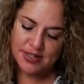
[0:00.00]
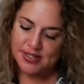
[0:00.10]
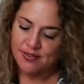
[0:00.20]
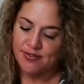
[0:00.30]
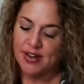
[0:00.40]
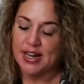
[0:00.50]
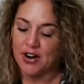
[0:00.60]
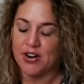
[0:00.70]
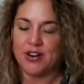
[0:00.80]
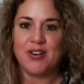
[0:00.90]
it's a funny
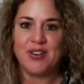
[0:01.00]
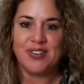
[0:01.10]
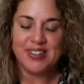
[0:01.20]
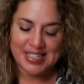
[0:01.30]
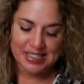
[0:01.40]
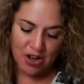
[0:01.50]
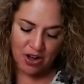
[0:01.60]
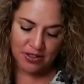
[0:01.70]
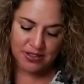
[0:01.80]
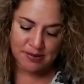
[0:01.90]
article. It's
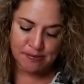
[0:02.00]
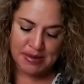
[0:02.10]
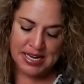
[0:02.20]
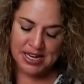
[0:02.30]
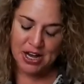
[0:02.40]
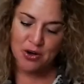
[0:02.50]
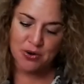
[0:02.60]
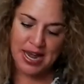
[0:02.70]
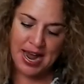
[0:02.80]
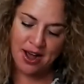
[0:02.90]
called Me Go
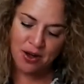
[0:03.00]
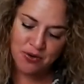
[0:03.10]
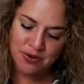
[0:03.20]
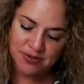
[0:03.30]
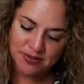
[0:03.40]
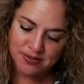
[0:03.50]
Now.